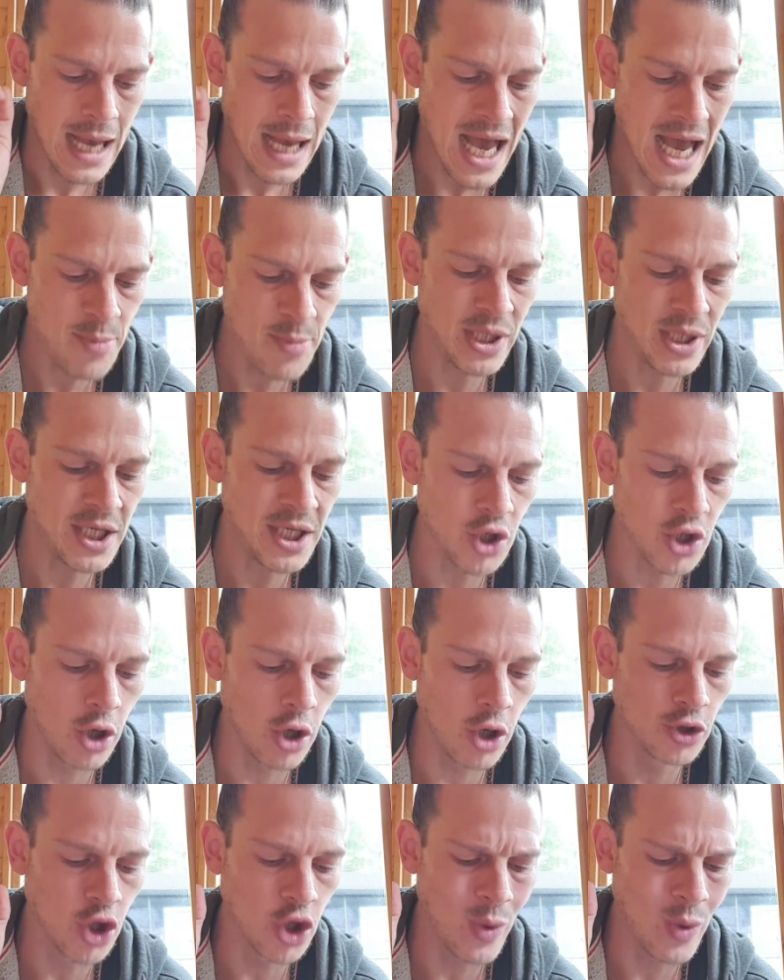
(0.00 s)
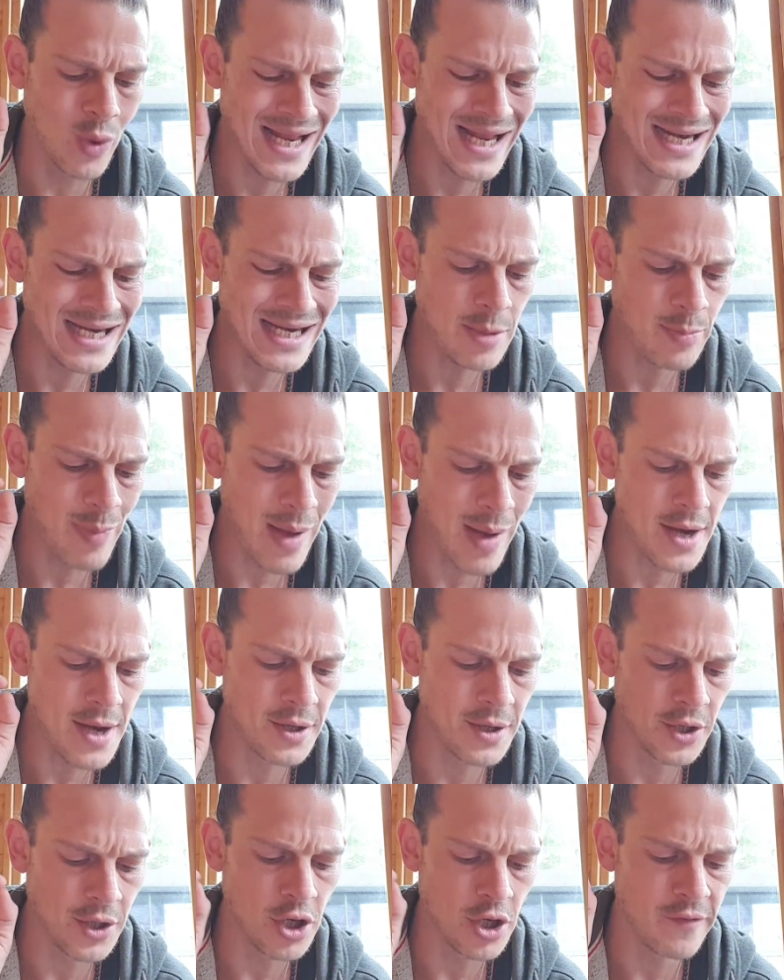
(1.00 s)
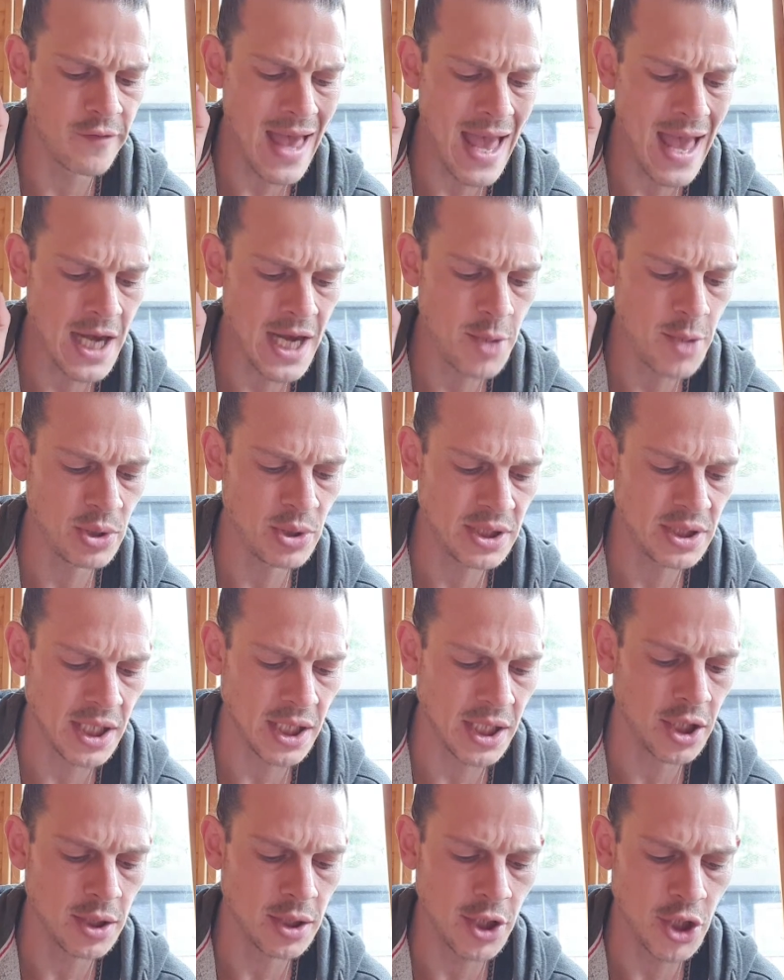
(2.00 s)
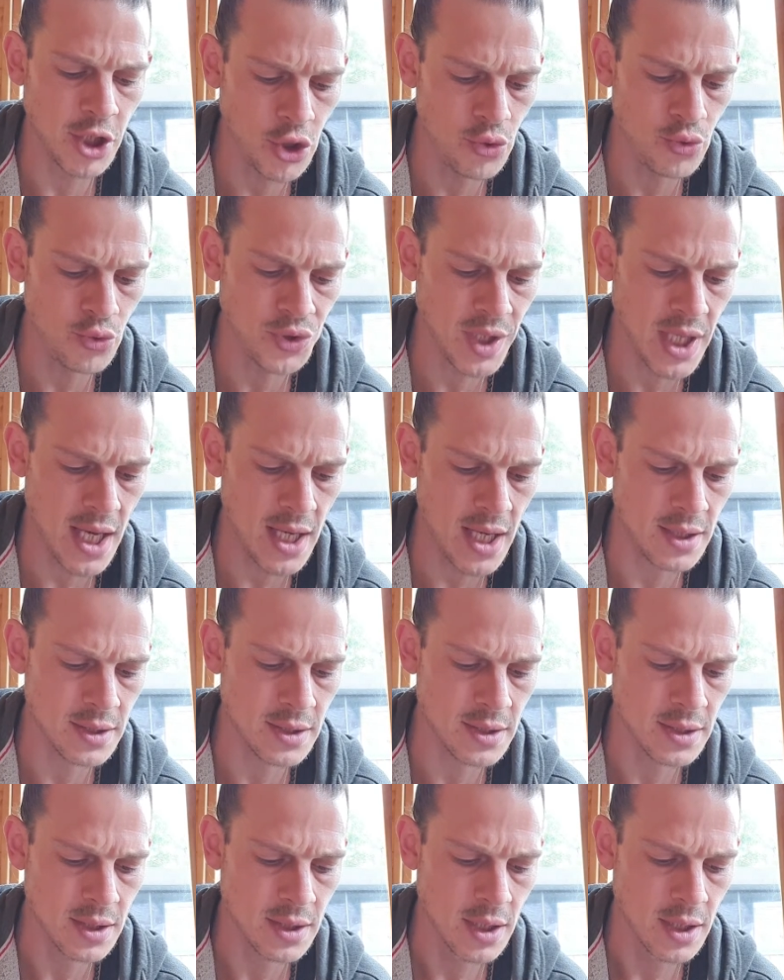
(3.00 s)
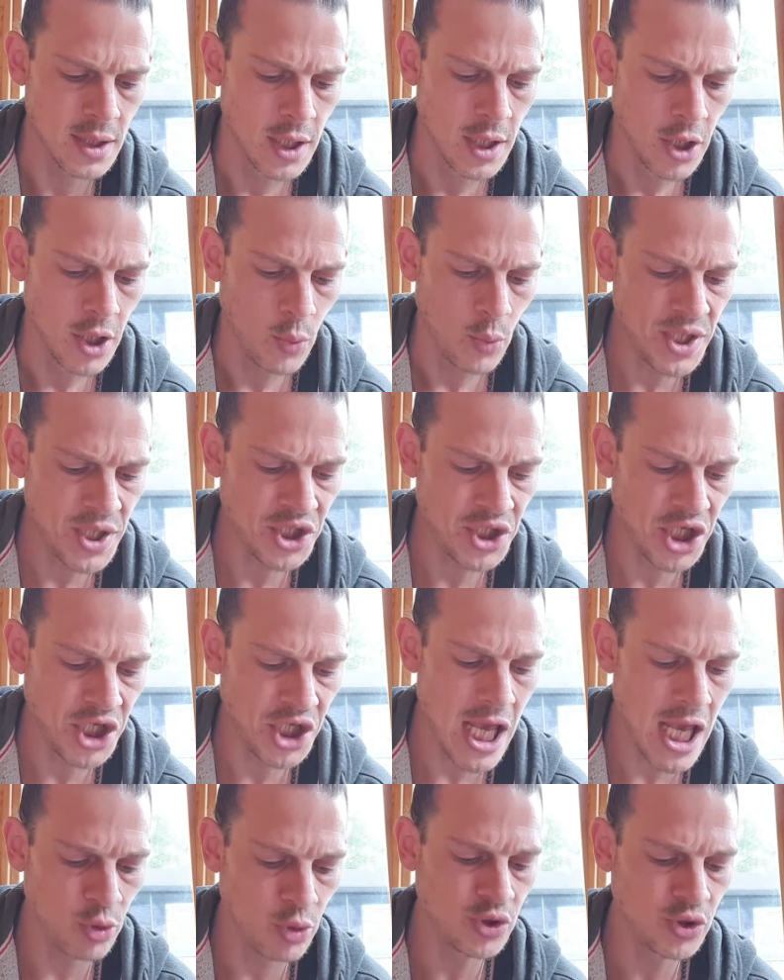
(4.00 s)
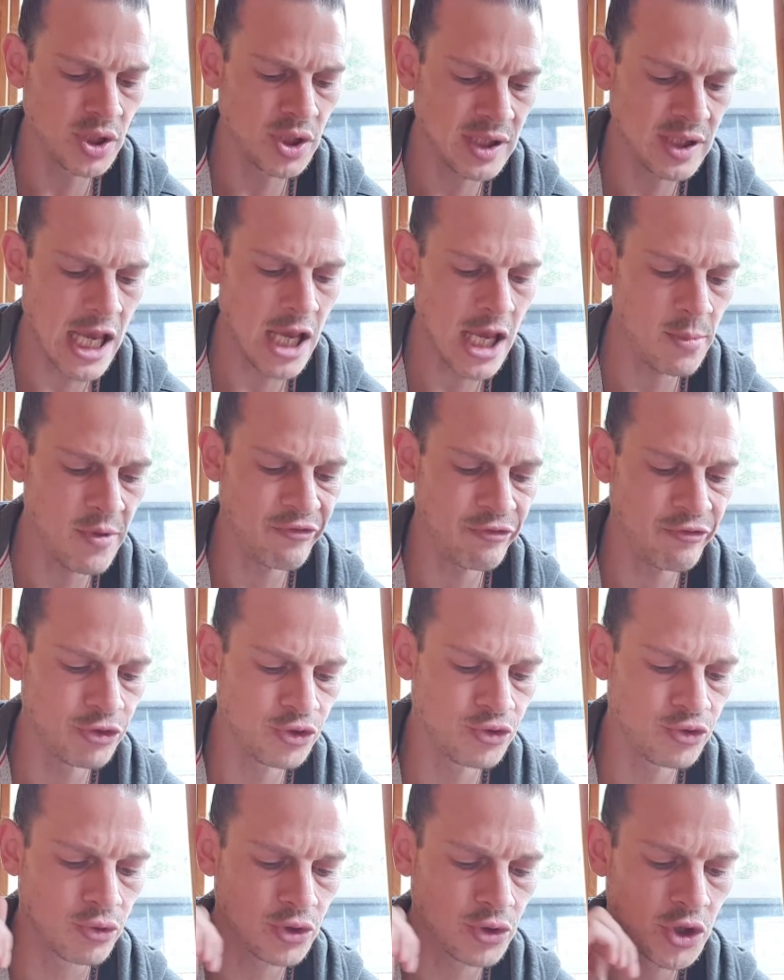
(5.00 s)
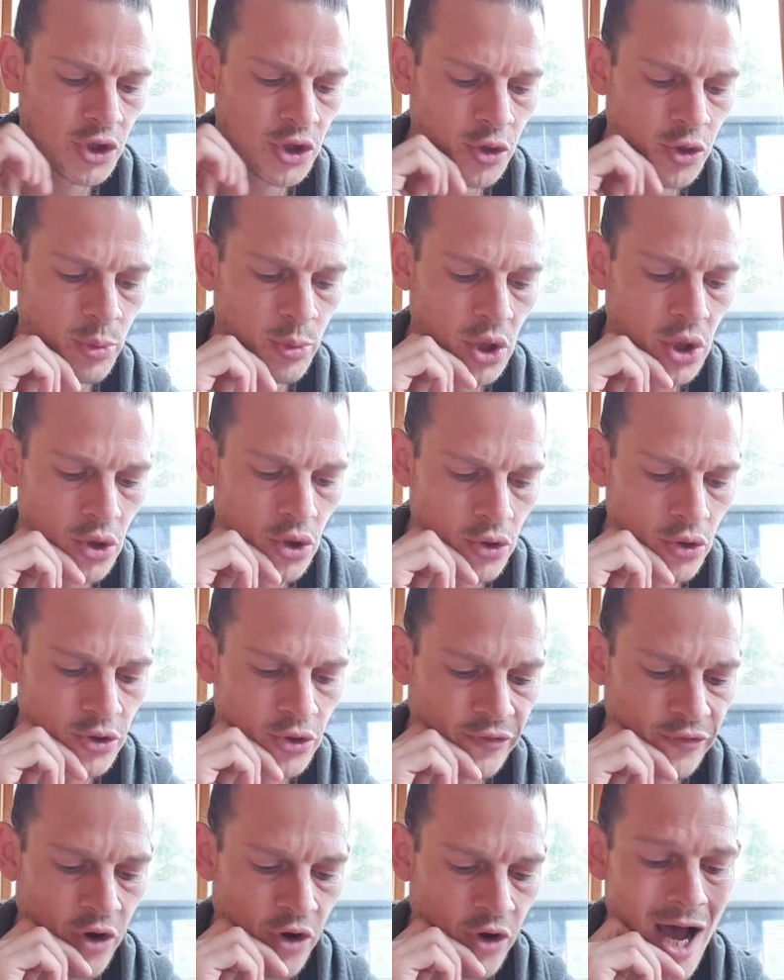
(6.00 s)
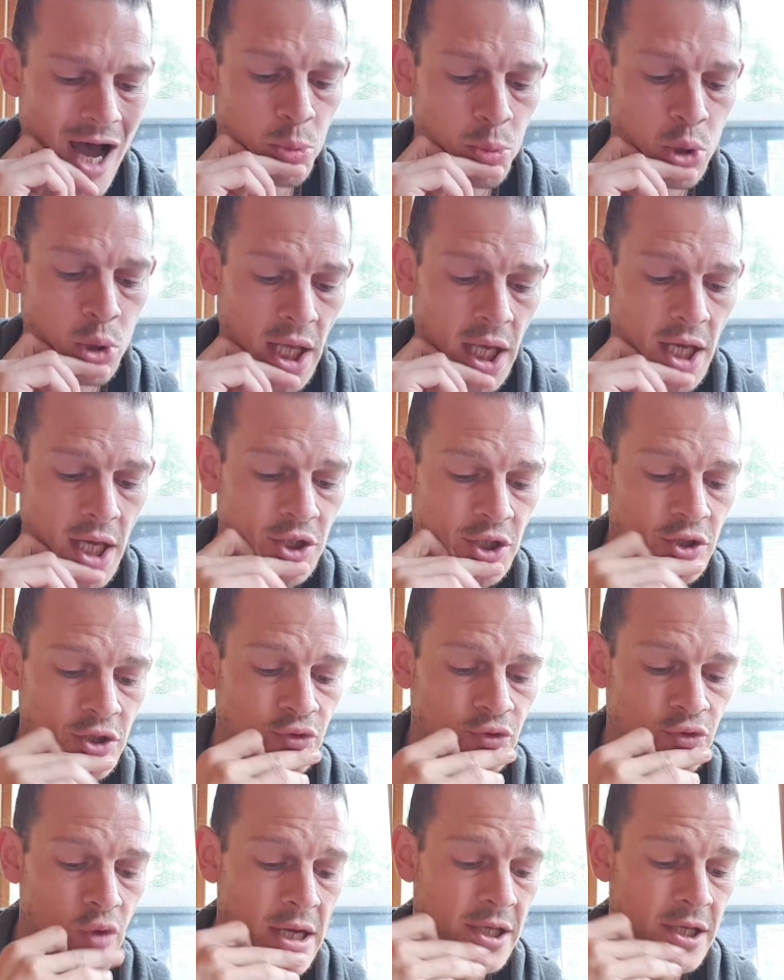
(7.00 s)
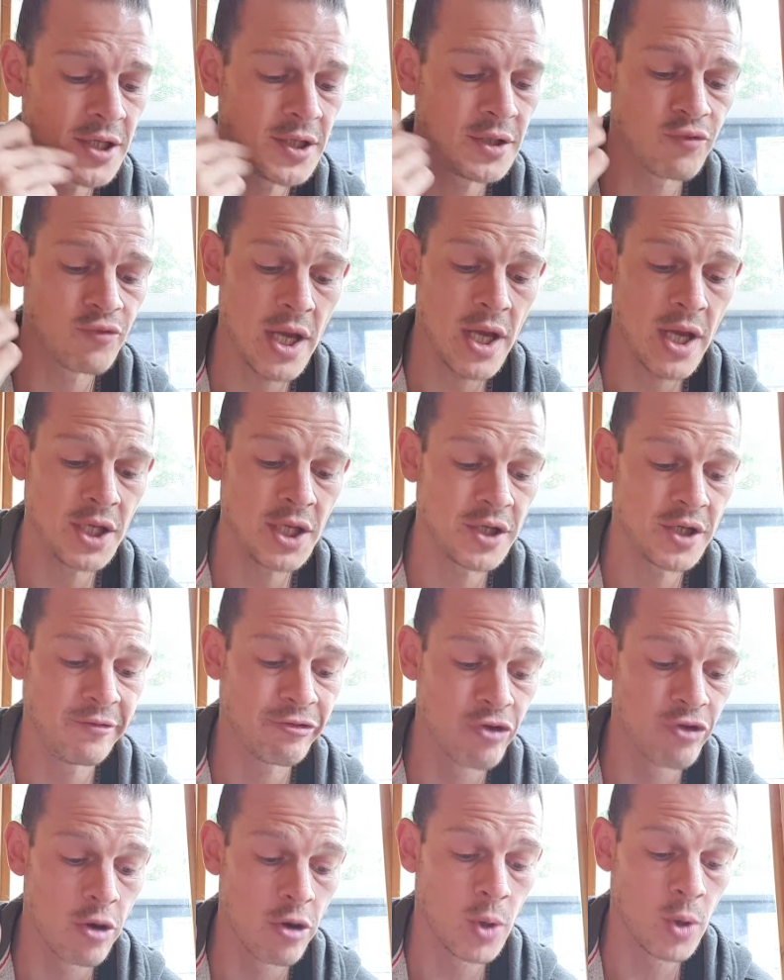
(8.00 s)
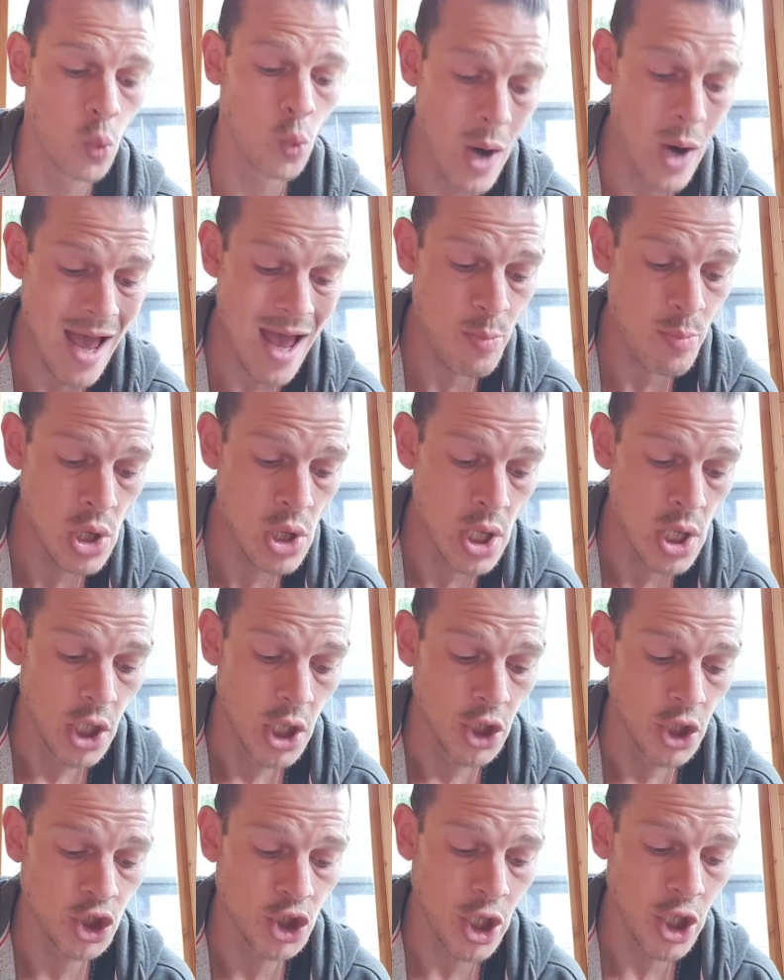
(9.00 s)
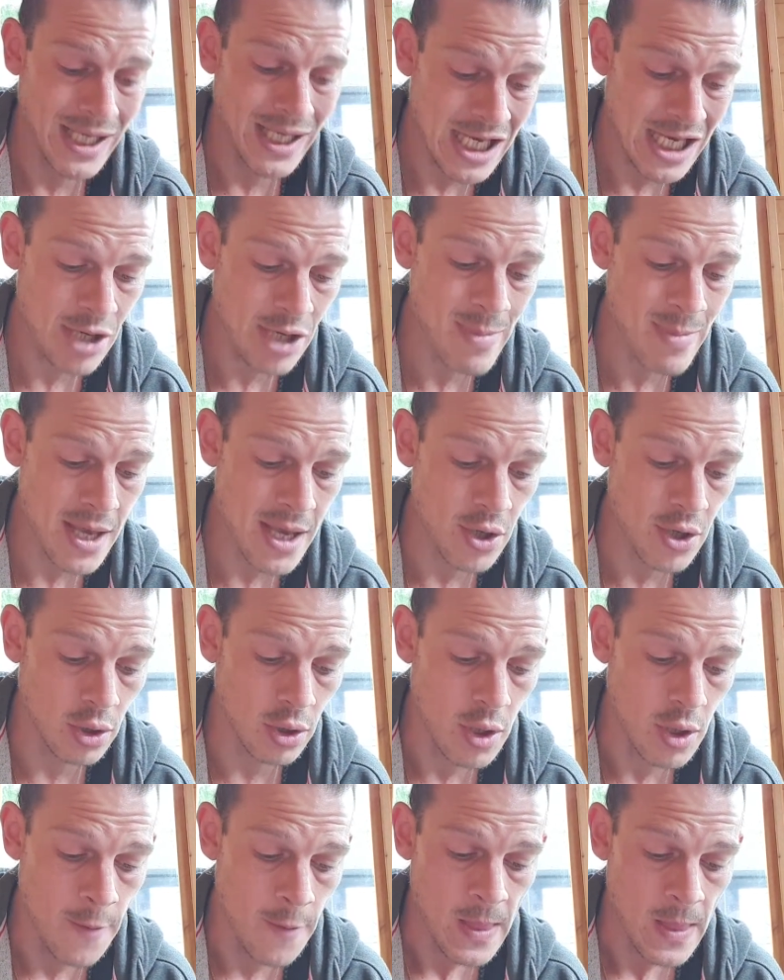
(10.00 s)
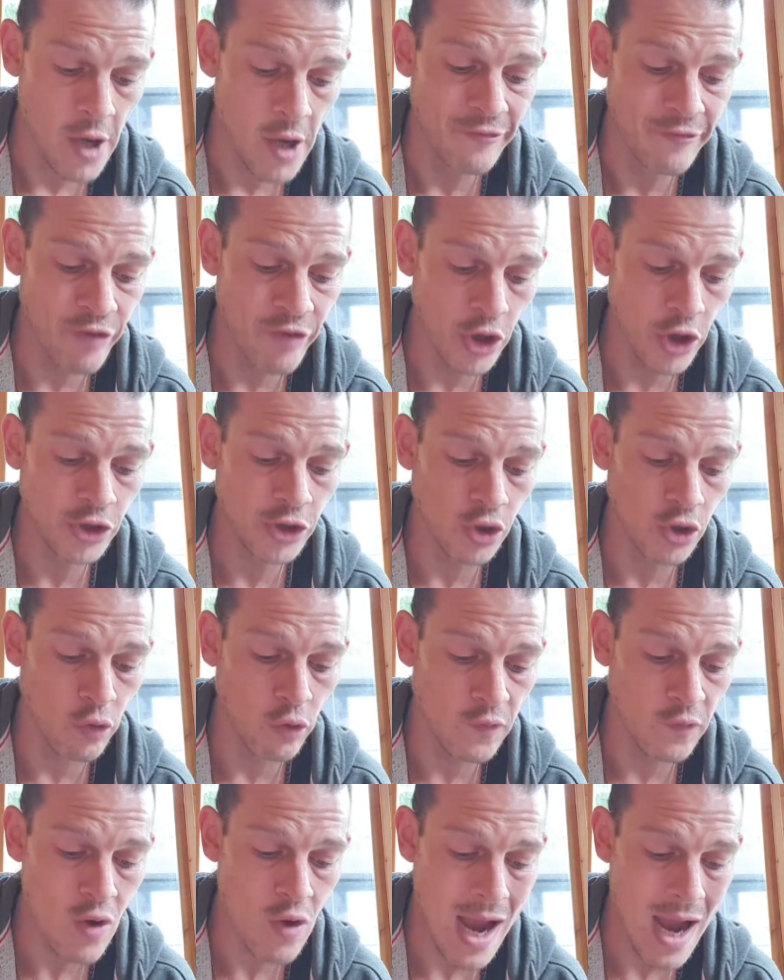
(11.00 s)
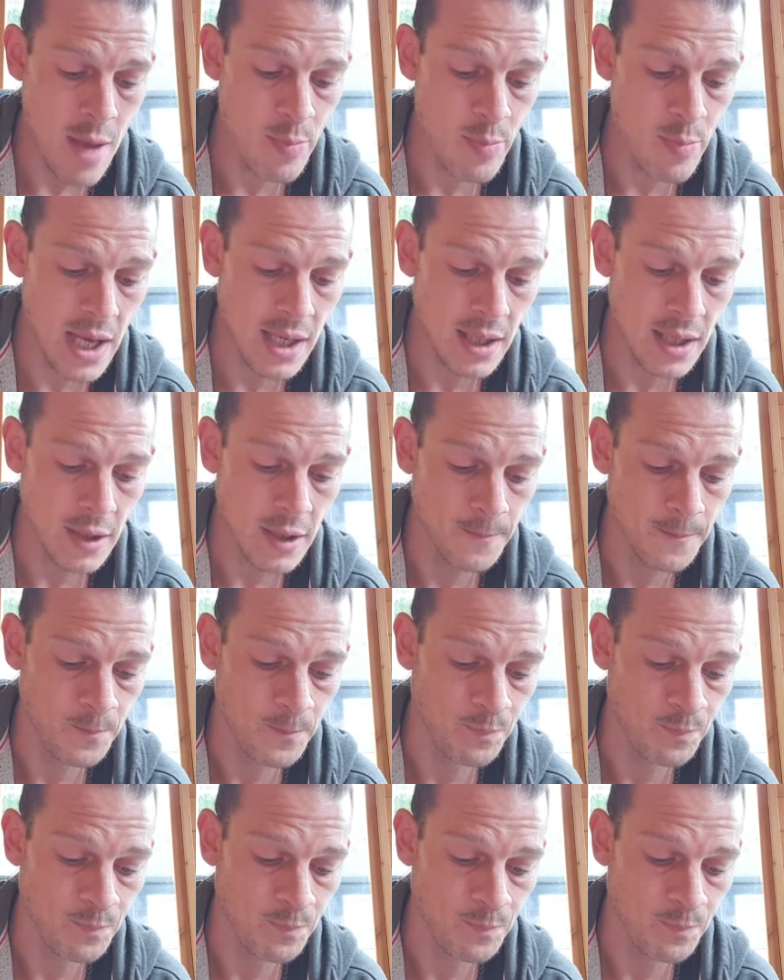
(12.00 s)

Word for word: IP is also independent of any particular use case, which enables the same infrastructure to be used for applications ranging from web to email and voice over IP.